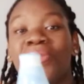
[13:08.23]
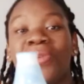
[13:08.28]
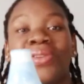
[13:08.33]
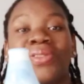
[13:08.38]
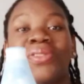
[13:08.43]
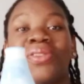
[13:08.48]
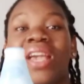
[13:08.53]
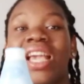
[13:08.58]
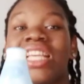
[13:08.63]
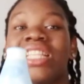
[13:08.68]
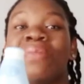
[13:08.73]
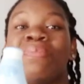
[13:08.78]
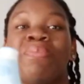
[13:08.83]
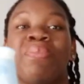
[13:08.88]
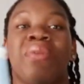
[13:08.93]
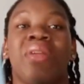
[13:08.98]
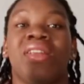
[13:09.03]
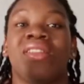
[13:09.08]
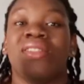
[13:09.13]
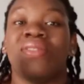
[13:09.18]
What was your
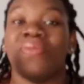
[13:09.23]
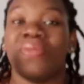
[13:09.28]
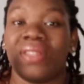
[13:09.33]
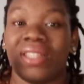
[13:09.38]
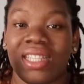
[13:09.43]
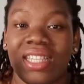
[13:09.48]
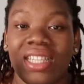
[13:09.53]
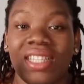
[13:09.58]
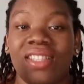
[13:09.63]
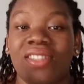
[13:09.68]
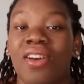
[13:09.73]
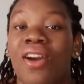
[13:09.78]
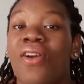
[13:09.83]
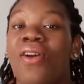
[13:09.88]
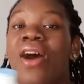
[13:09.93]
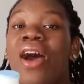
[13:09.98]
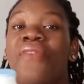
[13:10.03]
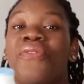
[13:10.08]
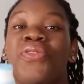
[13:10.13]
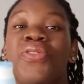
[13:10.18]
experience with it?
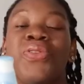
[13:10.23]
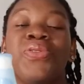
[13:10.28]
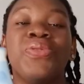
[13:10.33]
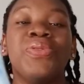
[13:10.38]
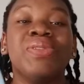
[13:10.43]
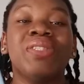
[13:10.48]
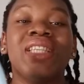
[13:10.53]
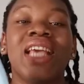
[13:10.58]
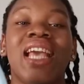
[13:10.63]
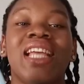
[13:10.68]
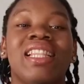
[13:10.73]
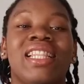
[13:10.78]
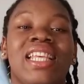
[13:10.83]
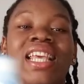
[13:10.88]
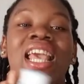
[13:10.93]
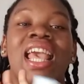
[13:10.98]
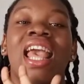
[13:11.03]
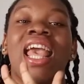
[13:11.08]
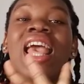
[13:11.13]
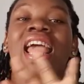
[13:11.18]
Or have you used
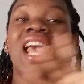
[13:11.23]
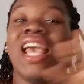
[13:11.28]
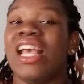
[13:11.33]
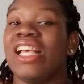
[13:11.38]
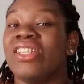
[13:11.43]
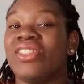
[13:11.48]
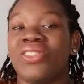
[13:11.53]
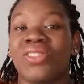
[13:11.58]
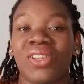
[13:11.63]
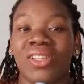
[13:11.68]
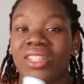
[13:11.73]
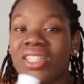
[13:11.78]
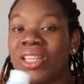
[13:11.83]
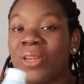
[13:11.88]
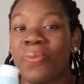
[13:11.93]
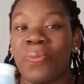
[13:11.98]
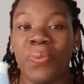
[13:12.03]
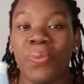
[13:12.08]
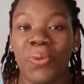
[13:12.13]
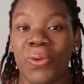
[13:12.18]
any
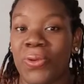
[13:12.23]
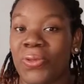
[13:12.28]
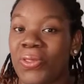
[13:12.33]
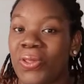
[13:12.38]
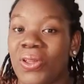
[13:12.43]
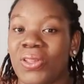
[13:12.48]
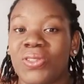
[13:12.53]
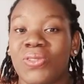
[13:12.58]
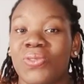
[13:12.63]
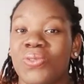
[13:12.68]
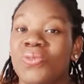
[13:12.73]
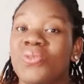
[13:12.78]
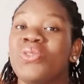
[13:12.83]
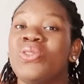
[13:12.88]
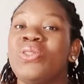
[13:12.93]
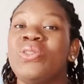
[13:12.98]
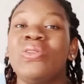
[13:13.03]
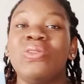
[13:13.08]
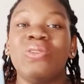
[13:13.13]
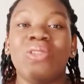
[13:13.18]
exotic products?
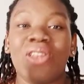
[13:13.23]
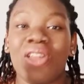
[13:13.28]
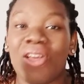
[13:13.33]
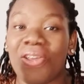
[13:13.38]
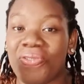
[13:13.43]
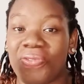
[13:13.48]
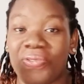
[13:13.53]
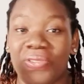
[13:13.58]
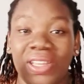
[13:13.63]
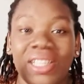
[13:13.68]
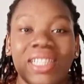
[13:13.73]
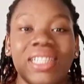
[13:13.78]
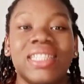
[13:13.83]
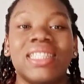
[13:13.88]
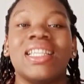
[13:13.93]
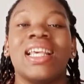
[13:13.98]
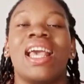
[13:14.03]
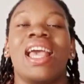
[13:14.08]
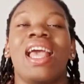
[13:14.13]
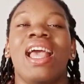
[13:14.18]
Do you love it?
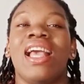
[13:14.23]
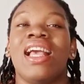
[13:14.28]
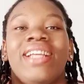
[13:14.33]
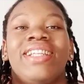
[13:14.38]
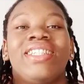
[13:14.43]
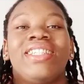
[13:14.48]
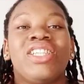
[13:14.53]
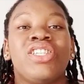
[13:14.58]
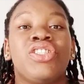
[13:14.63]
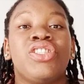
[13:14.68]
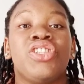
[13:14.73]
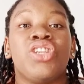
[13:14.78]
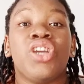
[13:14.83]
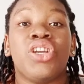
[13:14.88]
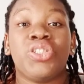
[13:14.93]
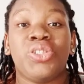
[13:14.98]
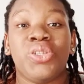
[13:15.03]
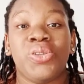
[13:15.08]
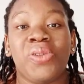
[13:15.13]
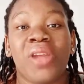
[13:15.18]
Did
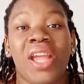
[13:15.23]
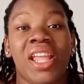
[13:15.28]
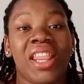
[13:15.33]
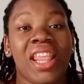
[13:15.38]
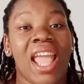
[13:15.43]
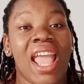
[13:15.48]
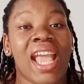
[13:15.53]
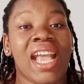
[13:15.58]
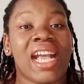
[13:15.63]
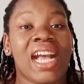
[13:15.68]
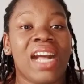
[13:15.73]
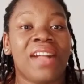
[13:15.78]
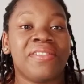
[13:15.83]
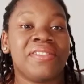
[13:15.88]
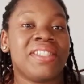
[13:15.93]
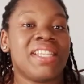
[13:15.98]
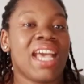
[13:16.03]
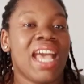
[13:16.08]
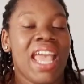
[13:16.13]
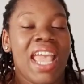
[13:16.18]
your children
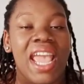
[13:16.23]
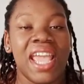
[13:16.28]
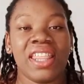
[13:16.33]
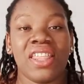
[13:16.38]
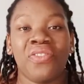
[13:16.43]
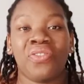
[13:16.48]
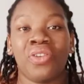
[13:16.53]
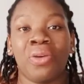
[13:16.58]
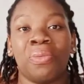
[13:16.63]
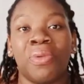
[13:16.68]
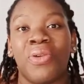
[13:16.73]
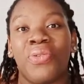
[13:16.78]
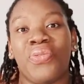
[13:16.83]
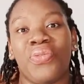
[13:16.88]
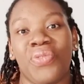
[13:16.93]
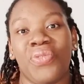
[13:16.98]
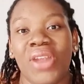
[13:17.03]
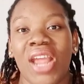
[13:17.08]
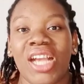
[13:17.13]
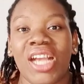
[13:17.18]
encounter any form
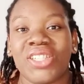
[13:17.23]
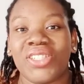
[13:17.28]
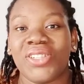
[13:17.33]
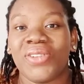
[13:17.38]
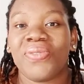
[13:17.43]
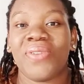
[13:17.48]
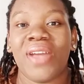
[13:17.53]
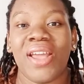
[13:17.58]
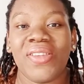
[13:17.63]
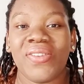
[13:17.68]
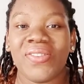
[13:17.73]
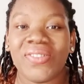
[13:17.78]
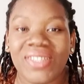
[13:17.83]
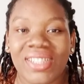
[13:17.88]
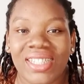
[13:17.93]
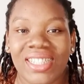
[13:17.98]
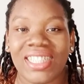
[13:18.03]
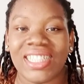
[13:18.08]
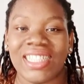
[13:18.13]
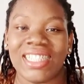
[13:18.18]
of reaction while
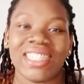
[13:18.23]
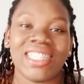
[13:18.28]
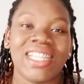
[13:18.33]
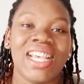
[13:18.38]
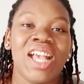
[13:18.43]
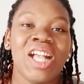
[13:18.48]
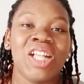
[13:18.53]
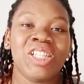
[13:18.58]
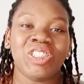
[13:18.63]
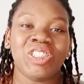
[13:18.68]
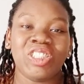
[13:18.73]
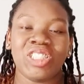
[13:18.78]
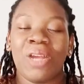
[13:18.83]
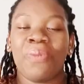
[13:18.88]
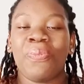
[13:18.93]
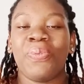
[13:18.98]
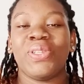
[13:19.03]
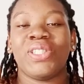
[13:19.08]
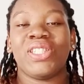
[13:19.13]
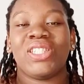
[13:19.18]
using it?
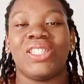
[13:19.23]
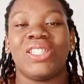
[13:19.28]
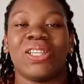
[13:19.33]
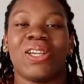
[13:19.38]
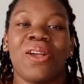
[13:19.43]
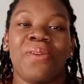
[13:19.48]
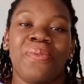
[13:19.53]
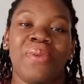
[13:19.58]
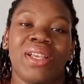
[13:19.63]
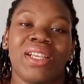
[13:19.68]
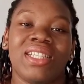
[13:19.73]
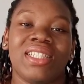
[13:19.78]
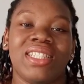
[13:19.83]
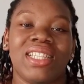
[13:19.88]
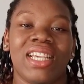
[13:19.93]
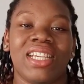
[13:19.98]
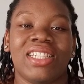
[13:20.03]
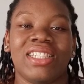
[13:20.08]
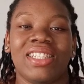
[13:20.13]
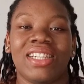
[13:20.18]
Drop it in the comment
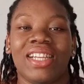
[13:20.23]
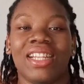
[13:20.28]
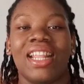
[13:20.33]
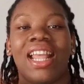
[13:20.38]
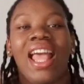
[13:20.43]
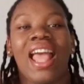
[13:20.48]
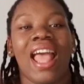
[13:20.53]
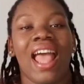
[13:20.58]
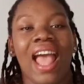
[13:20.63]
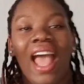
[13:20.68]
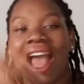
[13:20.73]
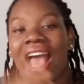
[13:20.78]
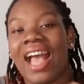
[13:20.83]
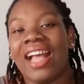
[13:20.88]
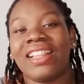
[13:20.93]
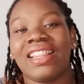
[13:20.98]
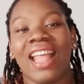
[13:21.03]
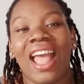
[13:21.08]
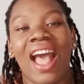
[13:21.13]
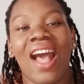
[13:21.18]
section.
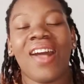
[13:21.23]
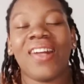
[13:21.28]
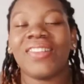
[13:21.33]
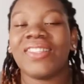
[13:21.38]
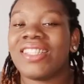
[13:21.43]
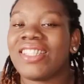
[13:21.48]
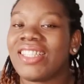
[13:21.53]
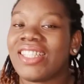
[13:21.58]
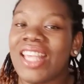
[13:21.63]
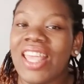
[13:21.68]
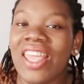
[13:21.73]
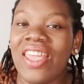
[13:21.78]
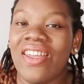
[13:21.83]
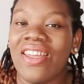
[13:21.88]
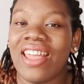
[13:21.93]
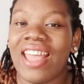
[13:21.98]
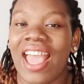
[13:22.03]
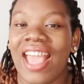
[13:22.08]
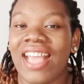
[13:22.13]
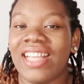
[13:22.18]
And I'll
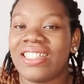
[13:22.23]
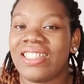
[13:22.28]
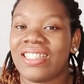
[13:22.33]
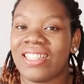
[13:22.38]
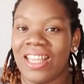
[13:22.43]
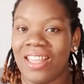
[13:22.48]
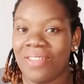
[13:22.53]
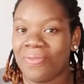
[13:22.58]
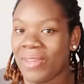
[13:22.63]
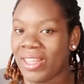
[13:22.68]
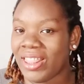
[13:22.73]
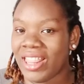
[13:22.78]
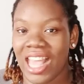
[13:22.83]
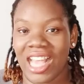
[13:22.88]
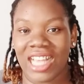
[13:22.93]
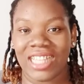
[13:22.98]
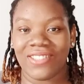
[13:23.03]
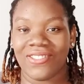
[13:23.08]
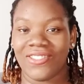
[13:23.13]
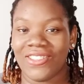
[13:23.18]
see you guys in my
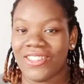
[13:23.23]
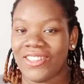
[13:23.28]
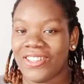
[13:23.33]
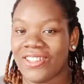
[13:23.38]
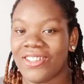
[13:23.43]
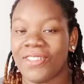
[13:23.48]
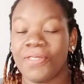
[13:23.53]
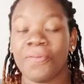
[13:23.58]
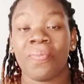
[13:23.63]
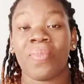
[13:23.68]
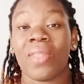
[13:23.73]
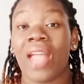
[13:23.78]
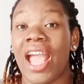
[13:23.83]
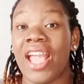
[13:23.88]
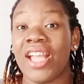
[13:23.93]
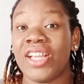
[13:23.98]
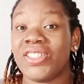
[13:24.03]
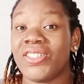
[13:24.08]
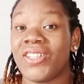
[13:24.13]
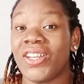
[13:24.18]
next video.
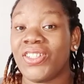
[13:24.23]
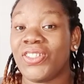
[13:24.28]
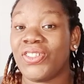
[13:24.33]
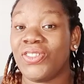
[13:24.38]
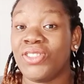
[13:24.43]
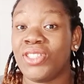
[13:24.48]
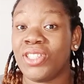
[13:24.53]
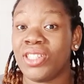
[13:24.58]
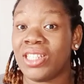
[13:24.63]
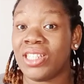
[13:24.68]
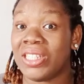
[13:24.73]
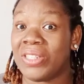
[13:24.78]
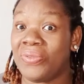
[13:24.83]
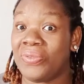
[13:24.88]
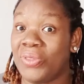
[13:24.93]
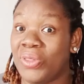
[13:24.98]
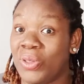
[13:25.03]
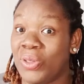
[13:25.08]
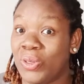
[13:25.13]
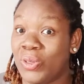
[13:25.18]
I enjoyed shooting
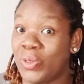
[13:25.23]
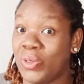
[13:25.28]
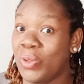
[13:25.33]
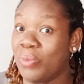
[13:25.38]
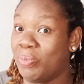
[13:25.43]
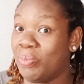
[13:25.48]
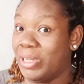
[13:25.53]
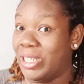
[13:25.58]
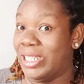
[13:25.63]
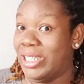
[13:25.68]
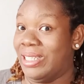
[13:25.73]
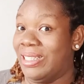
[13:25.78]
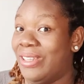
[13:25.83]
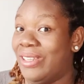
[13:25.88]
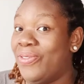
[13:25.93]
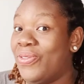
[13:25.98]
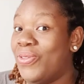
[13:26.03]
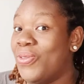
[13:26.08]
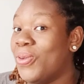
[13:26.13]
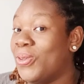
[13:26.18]
this video. So please,
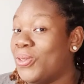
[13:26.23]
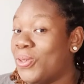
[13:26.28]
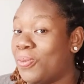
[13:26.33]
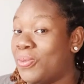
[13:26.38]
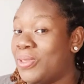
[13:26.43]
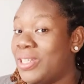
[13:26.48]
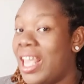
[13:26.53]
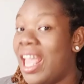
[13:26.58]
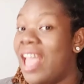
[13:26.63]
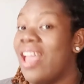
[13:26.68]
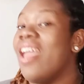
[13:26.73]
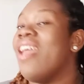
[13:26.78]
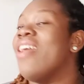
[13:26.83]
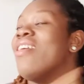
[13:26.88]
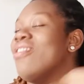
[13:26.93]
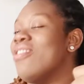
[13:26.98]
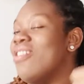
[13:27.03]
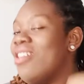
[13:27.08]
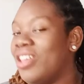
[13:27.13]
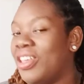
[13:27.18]
if you watch up here,
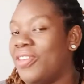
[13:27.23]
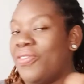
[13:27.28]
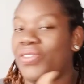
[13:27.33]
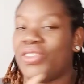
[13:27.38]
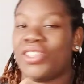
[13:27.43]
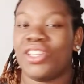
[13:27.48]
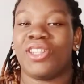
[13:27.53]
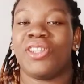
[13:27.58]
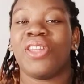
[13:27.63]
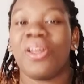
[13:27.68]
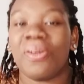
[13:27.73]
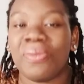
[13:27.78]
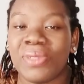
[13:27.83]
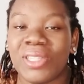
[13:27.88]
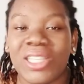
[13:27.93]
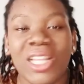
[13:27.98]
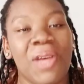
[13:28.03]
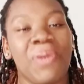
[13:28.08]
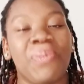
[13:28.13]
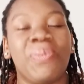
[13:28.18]
give it a
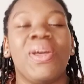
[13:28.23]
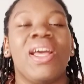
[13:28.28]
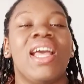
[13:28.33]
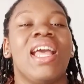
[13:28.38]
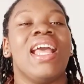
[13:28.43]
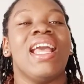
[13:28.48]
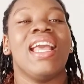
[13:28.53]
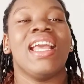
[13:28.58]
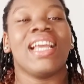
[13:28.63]
thumbs up.